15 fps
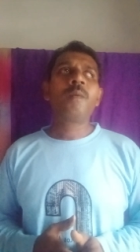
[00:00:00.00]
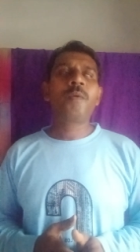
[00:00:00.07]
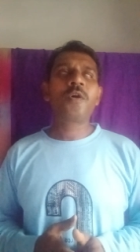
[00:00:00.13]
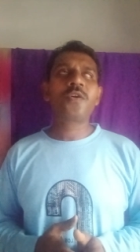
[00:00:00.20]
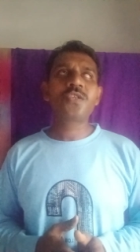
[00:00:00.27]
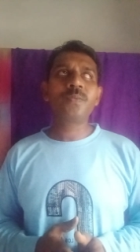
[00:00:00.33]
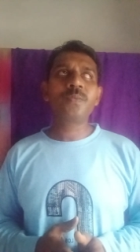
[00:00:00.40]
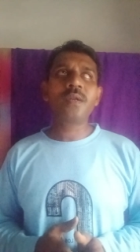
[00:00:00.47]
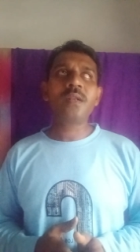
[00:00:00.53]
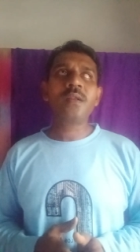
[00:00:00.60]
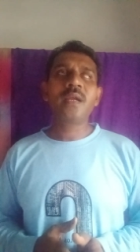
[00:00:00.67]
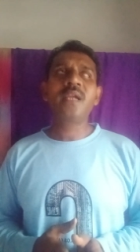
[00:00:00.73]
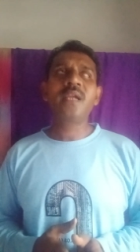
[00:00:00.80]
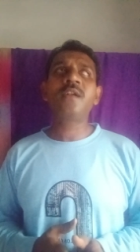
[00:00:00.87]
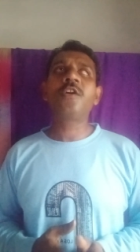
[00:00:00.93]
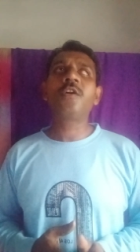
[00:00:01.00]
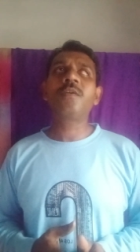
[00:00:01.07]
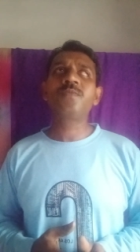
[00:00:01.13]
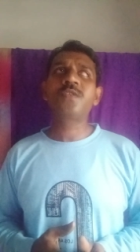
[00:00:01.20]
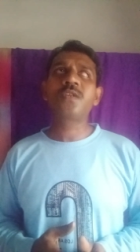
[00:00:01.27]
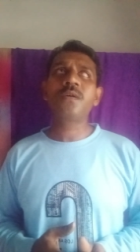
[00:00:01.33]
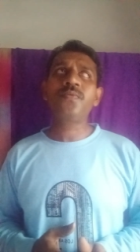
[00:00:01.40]
possible in
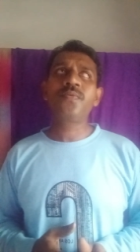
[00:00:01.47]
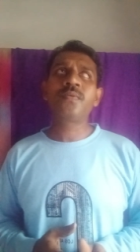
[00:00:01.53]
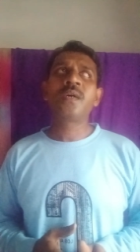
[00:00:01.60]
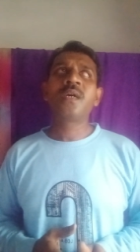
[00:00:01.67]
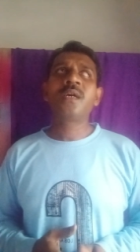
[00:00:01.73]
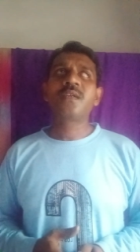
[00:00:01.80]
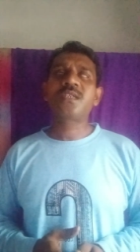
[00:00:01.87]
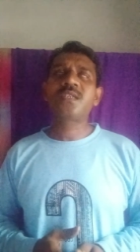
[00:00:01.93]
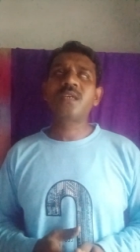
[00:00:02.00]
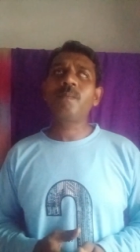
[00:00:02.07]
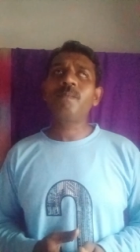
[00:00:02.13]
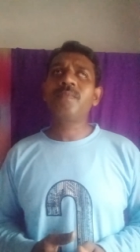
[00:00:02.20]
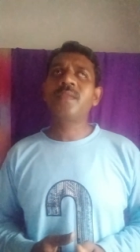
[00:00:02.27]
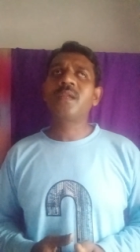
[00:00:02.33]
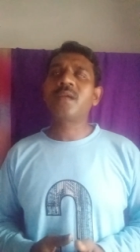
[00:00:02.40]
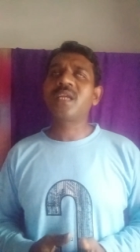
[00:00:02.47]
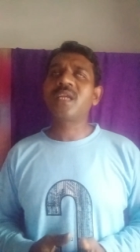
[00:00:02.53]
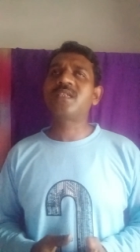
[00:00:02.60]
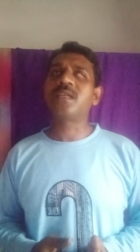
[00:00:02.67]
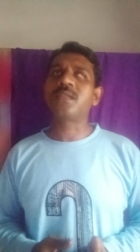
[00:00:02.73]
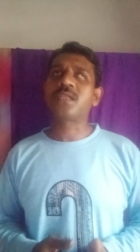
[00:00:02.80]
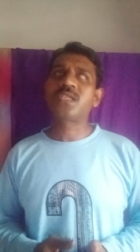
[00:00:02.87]
terms of some
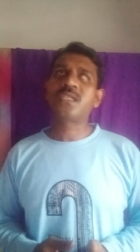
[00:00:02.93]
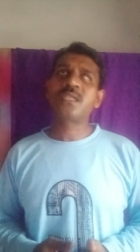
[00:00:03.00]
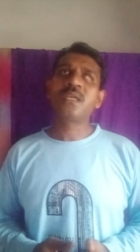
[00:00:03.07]
reasons.